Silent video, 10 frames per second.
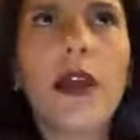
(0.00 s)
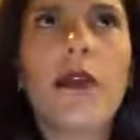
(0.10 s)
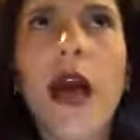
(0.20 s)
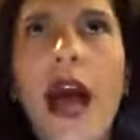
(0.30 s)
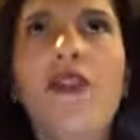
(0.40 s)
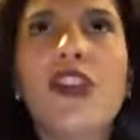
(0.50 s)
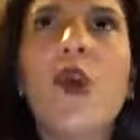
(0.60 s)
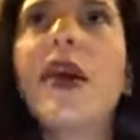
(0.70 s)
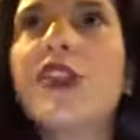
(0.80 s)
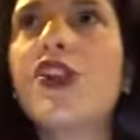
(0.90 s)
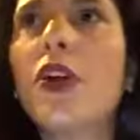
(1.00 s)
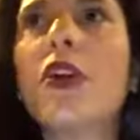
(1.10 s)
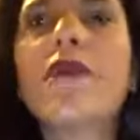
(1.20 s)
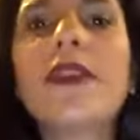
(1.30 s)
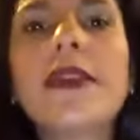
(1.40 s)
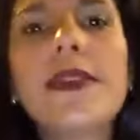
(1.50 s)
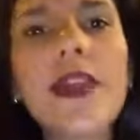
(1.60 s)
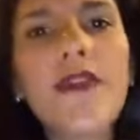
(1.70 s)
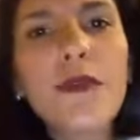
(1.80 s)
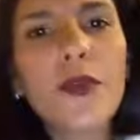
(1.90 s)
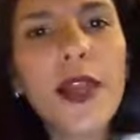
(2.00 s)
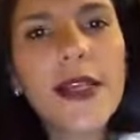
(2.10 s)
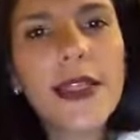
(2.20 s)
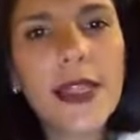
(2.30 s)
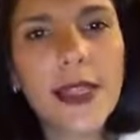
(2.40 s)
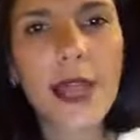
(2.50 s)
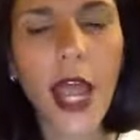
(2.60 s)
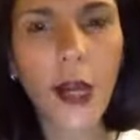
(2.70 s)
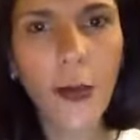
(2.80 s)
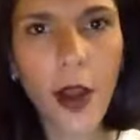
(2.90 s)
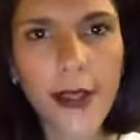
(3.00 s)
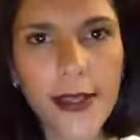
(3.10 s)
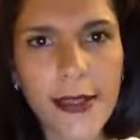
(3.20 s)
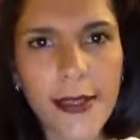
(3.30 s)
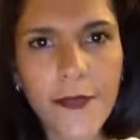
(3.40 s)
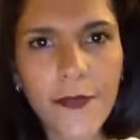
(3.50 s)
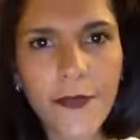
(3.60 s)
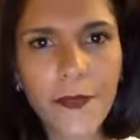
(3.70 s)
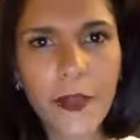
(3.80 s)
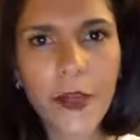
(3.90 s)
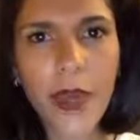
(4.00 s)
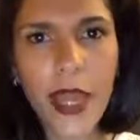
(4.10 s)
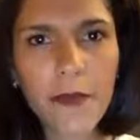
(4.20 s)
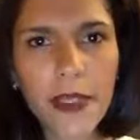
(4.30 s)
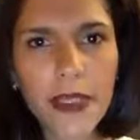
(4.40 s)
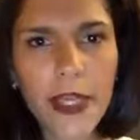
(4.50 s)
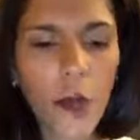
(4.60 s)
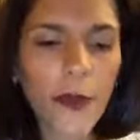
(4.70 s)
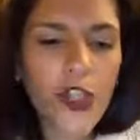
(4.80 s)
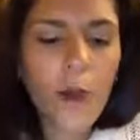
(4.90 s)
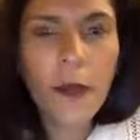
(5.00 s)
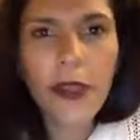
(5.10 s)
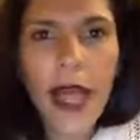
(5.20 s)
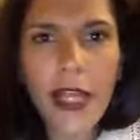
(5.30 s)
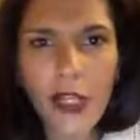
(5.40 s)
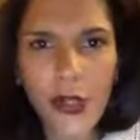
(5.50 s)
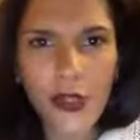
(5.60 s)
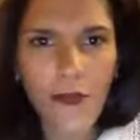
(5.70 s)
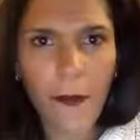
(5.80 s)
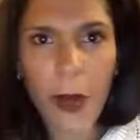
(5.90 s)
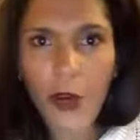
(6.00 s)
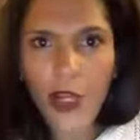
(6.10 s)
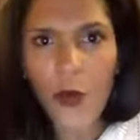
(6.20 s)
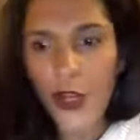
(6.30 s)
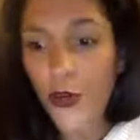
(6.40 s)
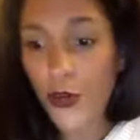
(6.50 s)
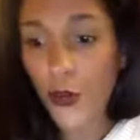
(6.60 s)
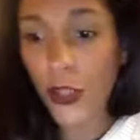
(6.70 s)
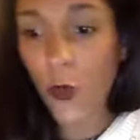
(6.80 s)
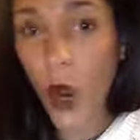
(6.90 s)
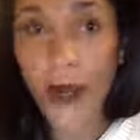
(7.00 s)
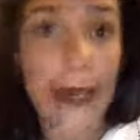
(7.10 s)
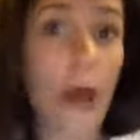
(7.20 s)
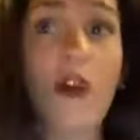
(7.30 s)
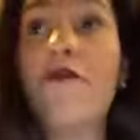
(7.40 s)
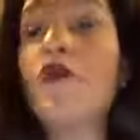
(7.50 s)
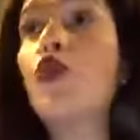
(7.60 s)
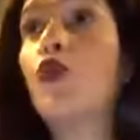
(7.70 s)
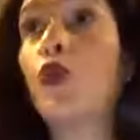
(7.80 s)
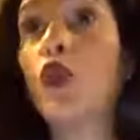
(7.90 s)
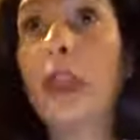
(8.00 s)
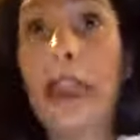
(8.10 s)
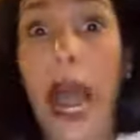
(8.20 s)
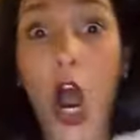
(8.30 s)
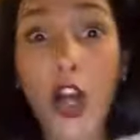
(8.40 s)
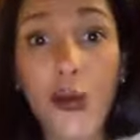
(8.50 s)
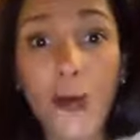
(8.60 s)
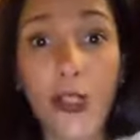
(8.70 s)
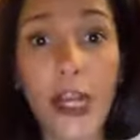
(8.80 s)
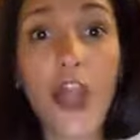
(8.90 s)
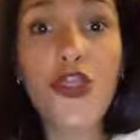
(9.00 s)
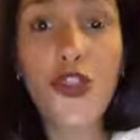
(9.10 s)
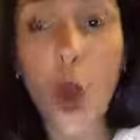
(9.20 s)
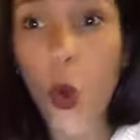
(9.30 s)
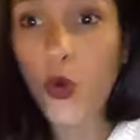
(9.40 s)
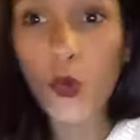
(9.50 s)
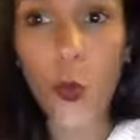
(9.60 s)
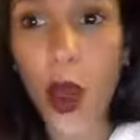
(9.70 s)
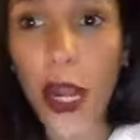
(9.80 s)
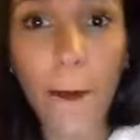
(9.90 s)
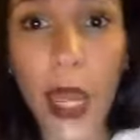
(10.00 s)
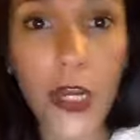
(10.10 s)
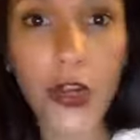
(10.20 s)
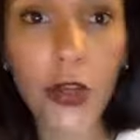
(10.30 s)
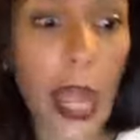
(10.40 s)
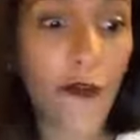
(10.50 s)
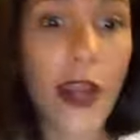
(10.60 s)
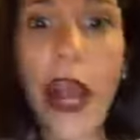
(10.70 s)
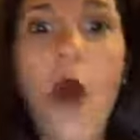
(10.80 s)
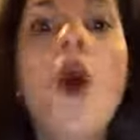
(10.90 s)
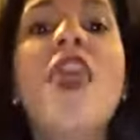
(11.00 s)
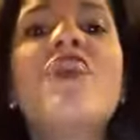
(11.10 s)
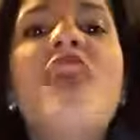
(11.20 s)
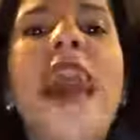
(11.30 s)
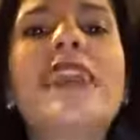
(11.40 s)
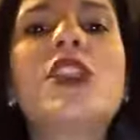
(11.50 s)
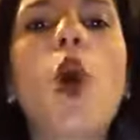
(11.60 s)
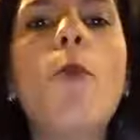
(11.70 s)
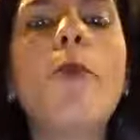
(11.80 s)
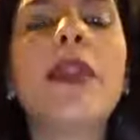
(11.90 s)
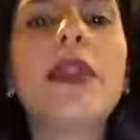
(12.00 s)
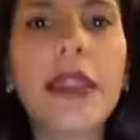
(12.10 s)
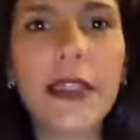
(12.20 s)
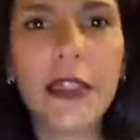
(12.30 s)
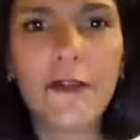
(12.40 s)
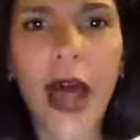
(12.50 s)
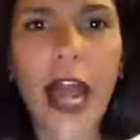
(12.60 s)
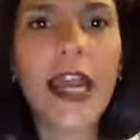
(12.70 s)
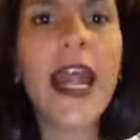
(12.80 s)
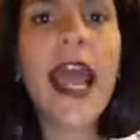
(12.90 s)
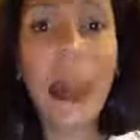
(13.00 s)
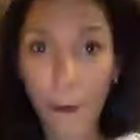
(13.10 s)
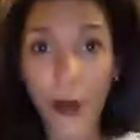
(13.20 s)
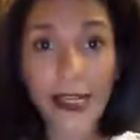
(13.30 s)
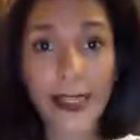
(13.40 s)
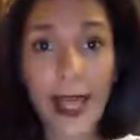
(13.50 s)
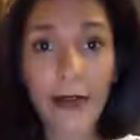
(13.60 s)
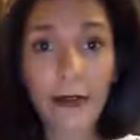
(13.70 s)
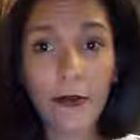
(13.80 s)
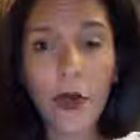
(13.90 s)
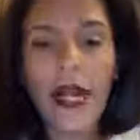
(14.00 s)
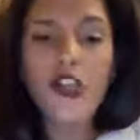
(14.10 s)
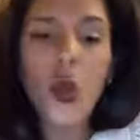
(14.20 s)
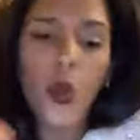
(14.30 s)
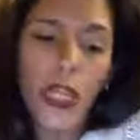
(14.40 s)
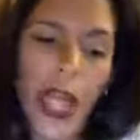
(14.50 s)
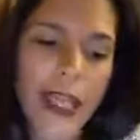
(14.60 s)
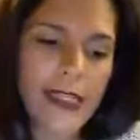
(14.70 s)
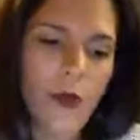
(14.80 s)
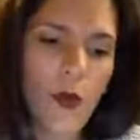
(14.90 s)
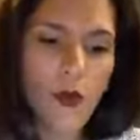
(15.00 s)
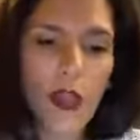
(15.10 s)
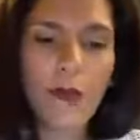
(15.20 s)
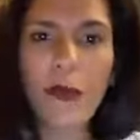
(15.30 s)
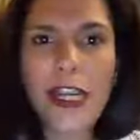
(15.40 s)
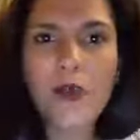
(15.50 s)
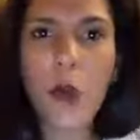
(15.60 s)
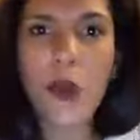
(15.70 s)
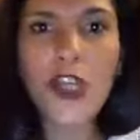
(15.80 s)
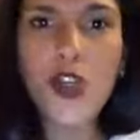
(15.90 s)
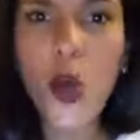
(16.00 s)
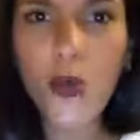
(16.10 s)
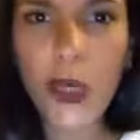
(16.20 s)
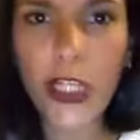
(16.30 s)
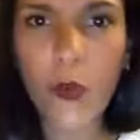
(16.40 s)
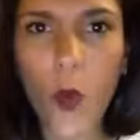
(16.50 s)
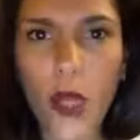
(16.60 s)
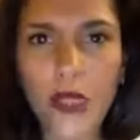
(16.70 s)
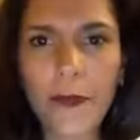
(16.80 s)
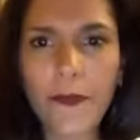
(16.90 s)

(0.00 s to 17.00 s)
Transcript: having to answer all of this instead of embracing the entire process. You can be single, but don't lie to yourself about what you truly want. Now, if you truly 100% don't want a man in your life right now, that is completely fine, and embrace that. What I don't like is when we embrace what we don't really want.